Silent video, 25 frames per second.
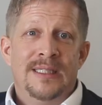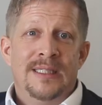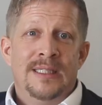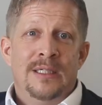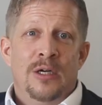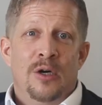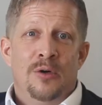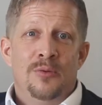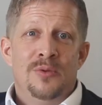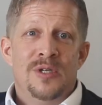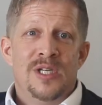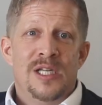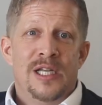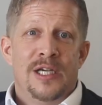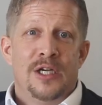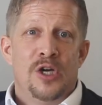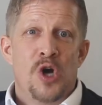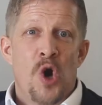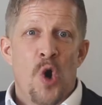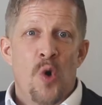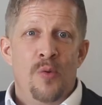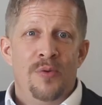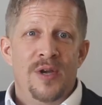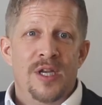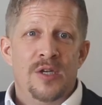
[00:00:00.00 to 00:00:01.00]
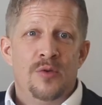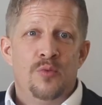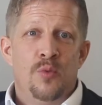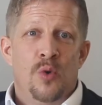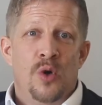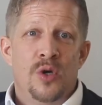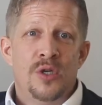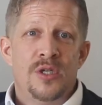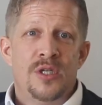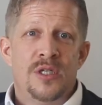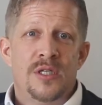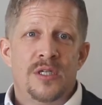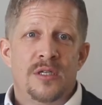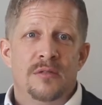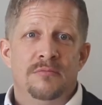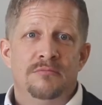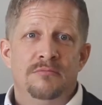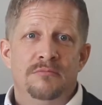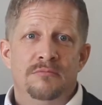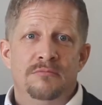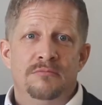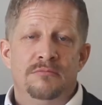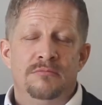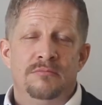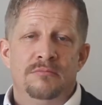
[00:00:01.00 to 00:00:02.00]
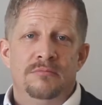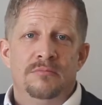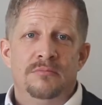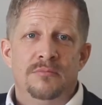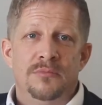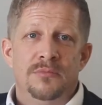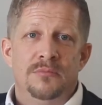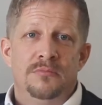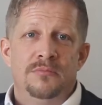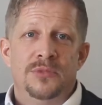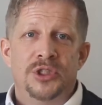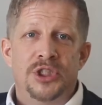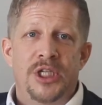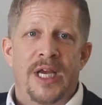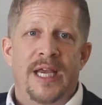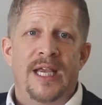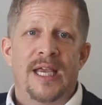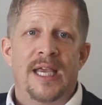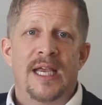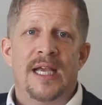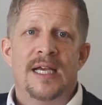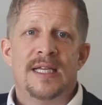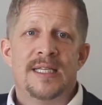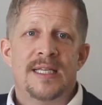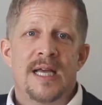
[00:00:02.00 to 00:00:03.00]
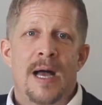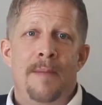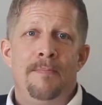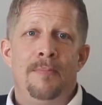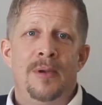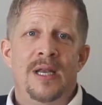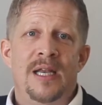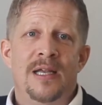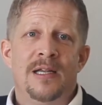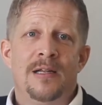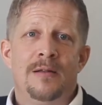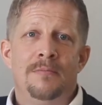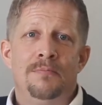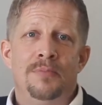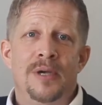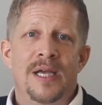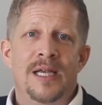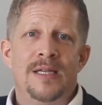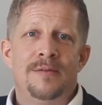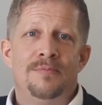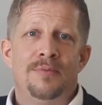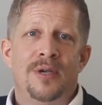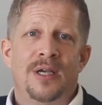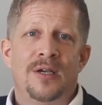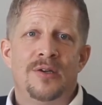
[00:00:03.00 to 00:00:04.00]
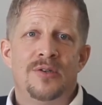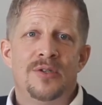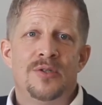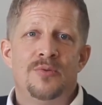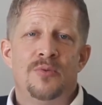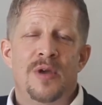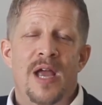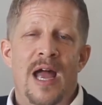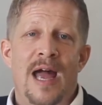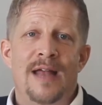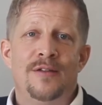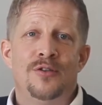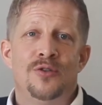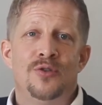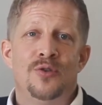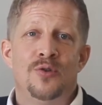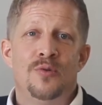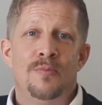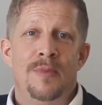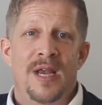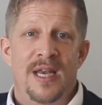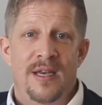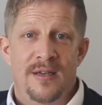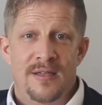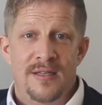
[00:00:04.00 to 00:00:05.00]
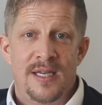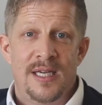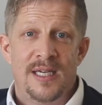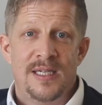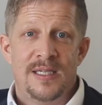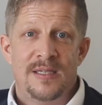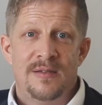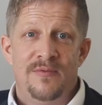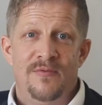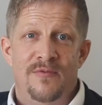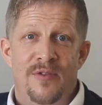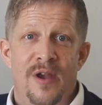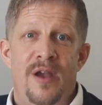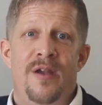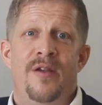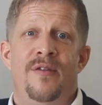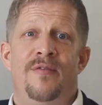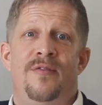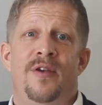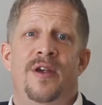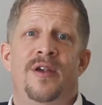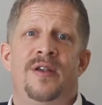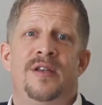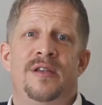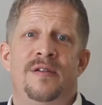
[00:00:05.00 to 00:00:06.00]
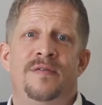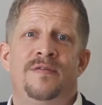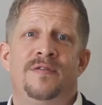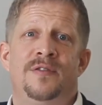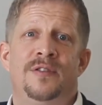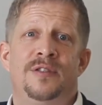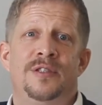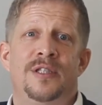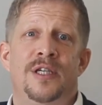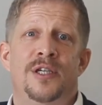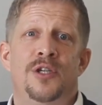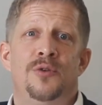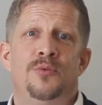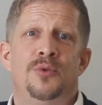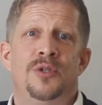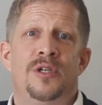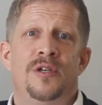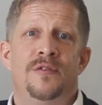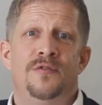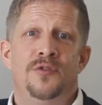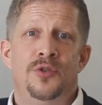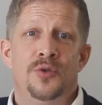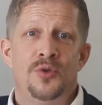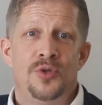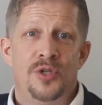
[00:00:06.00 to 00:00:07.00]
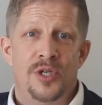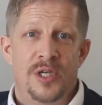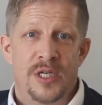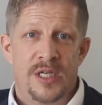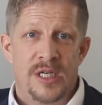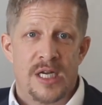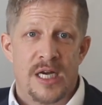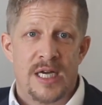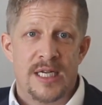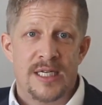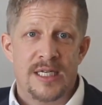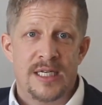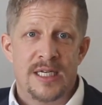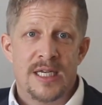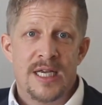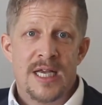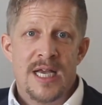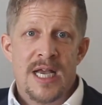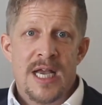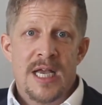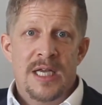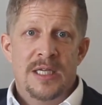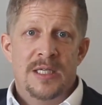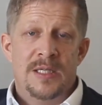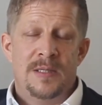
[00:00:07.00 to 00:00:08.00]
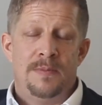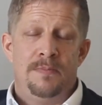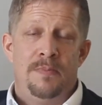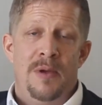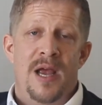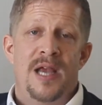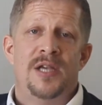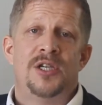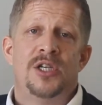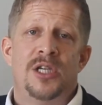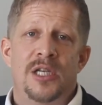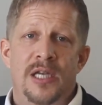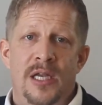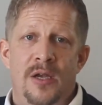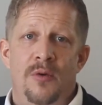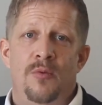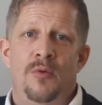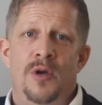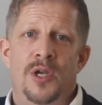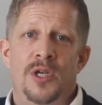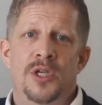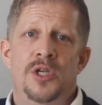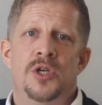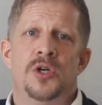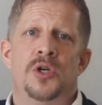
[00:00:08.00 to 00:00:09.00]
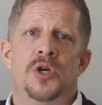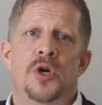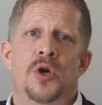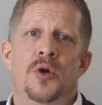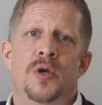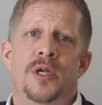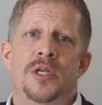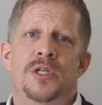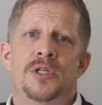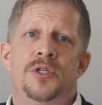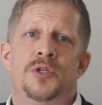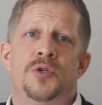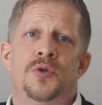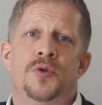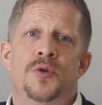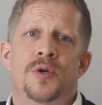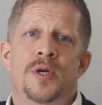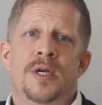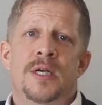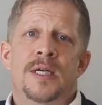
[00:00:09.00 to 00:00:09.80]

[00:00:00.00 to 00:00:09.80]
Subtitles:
Obviously, COVID was shaking us up a little bit, because we had to do many things very, very different than you would have usually done, especially when you go into